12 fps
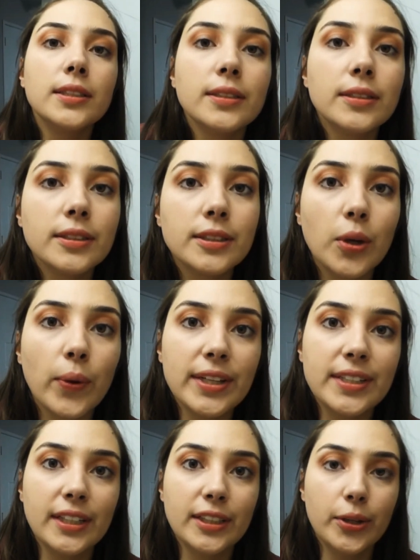So I
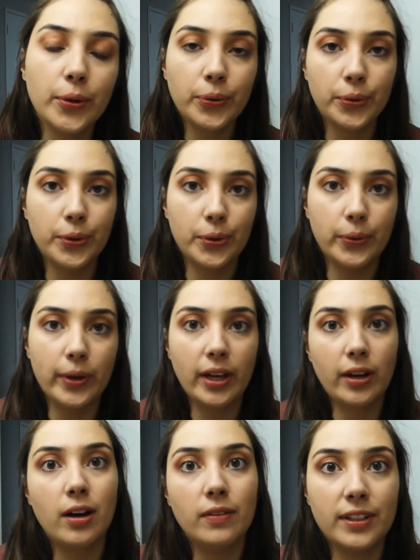did go through and
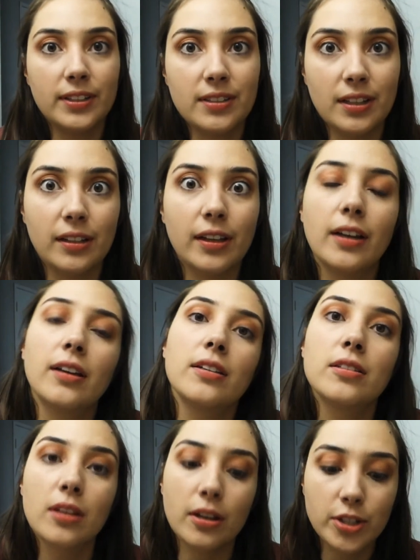obviously like
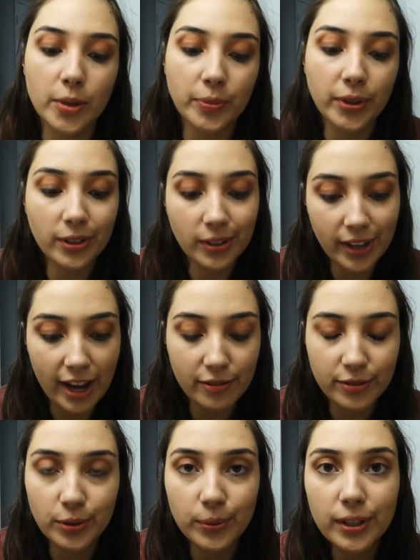touch up the look
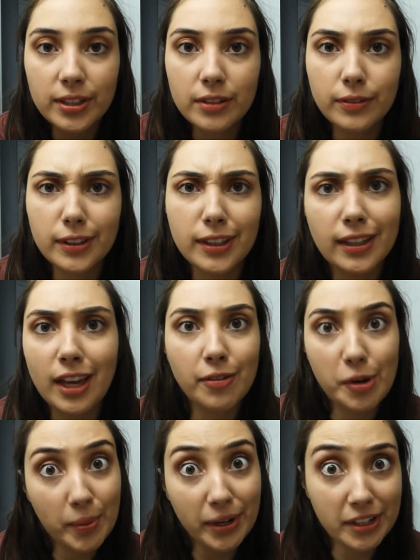afterwards. I feel like
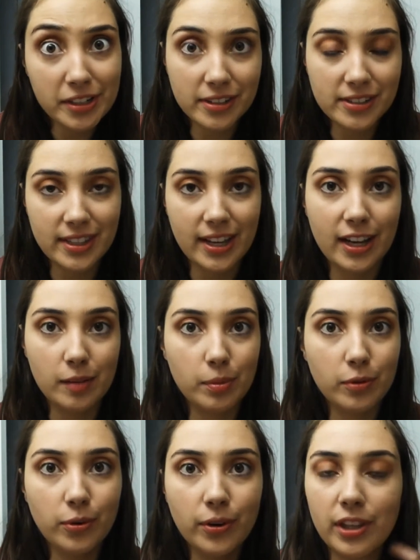everybody does that
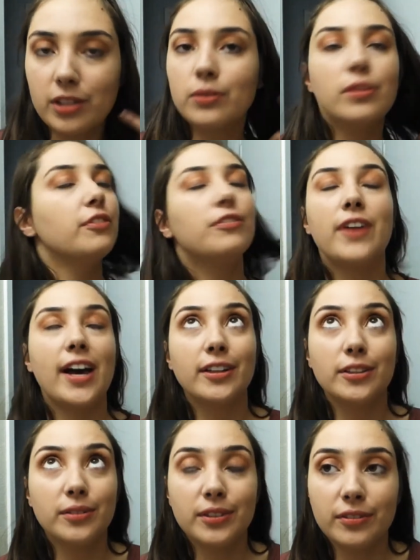before they do the final
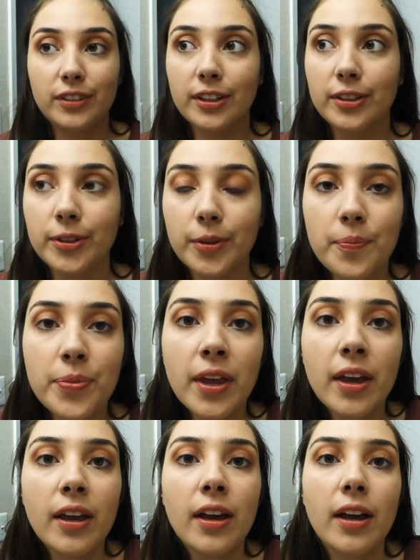reveal.
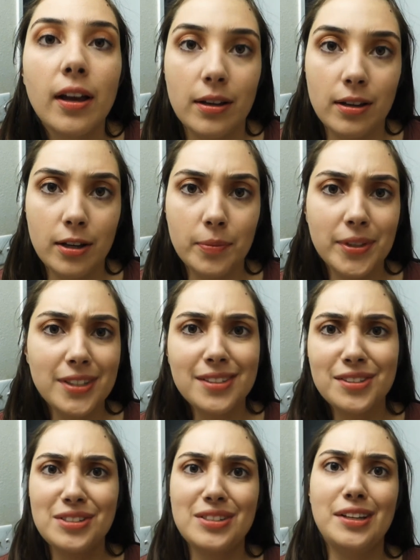This is
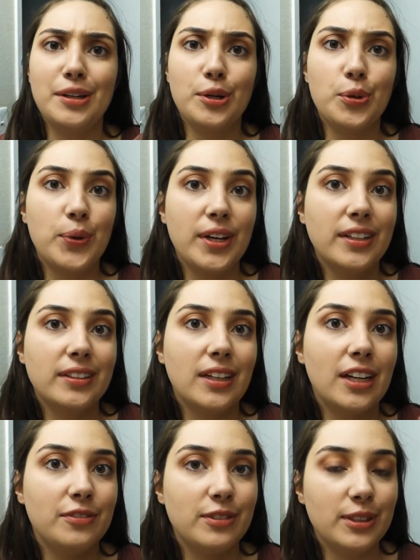just like a quick, I
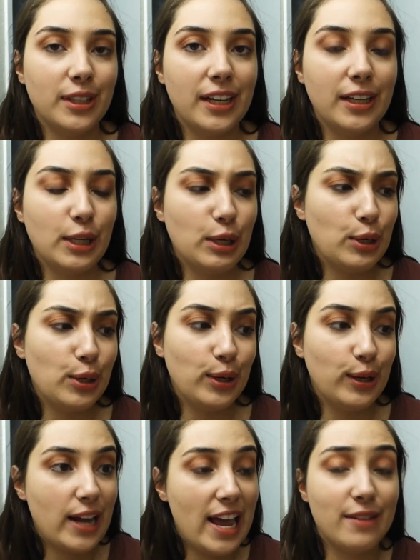feel like,
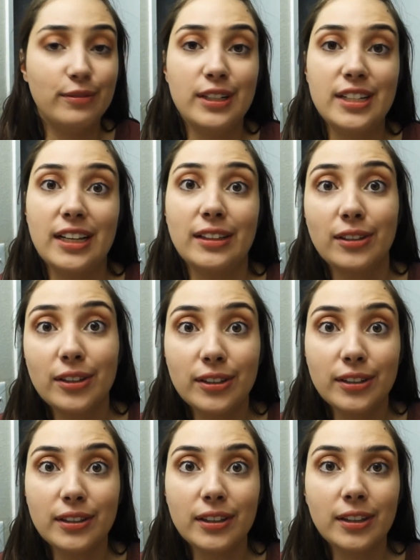good everyday
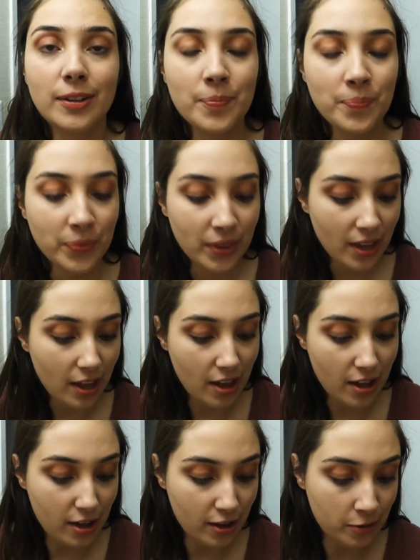look.
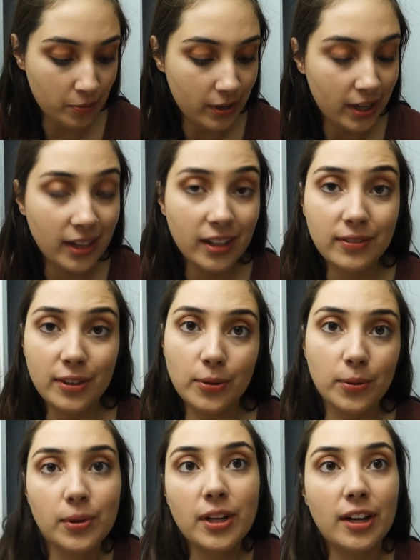I love the
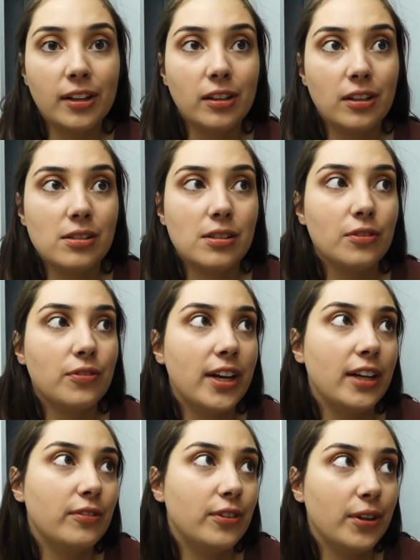gold colors. You'll
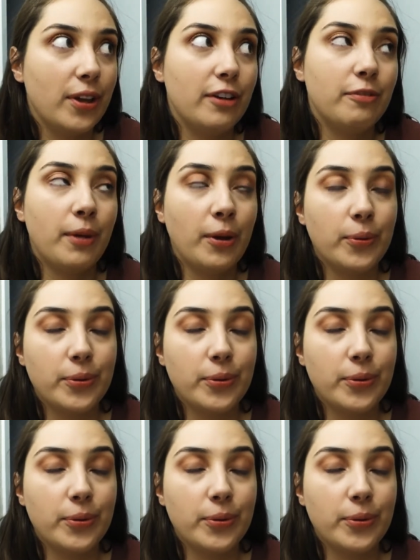find for a lot of my